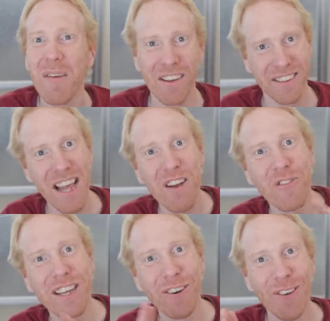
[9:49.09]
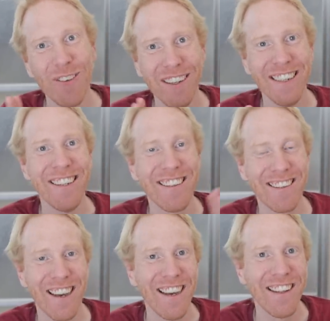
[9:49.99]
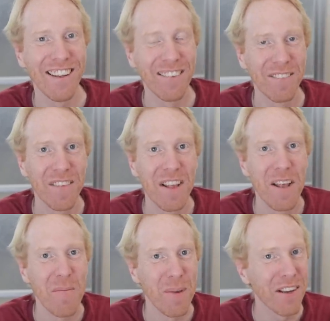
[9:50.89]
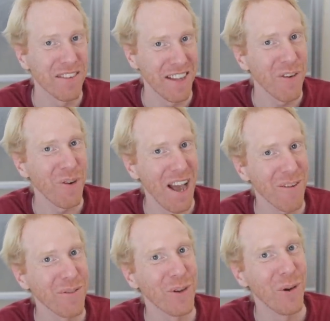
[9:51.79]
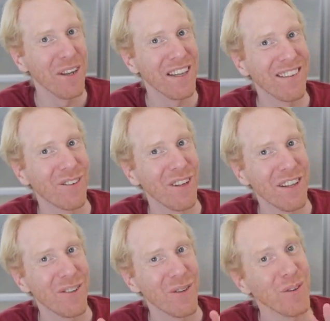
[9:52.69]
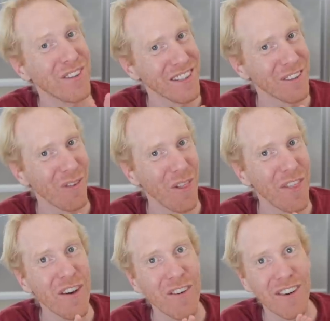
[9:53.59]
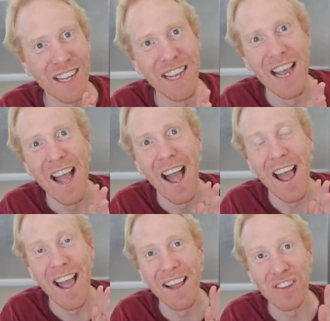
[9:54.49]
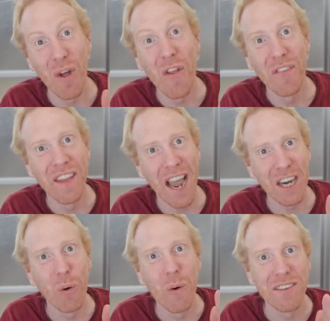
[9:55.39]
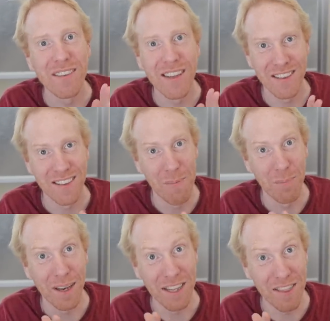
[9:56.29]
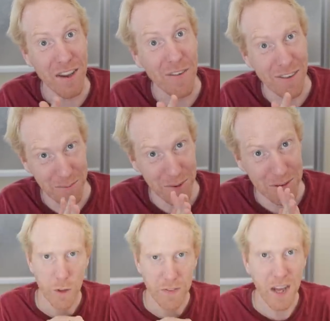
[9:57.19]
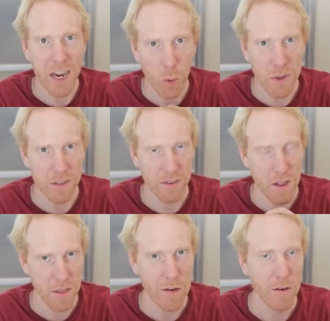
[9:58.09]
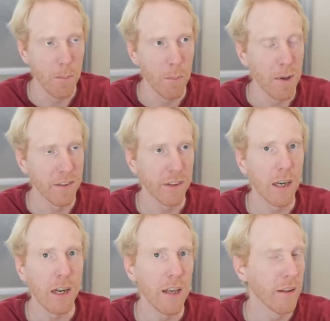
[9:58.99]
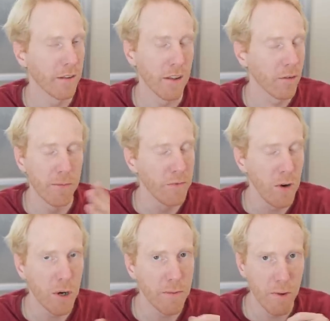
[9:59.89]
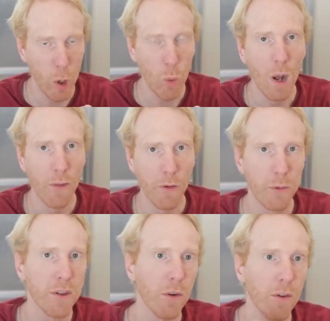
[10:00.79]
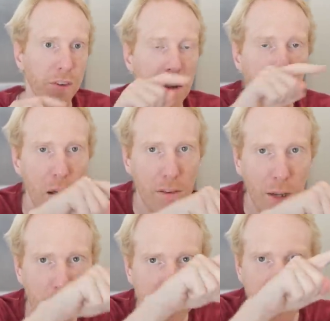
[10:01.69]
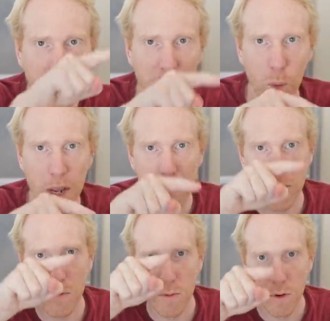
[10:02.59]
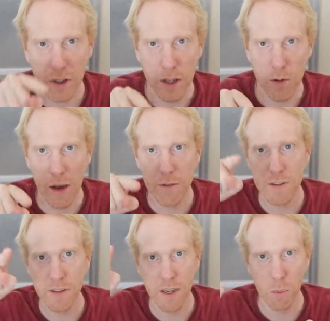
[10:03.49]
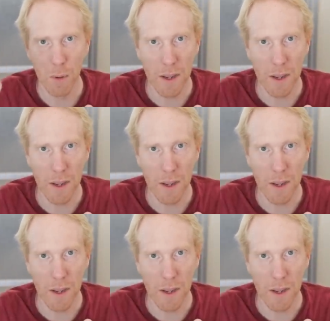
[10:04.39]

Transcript: Because then we go inside Because then we have to go into signal theory and the Nyquist sampling theorem. The Nyquist theorem basically is a very, very well-known result. If you have like a sine wave, okay, you have a sine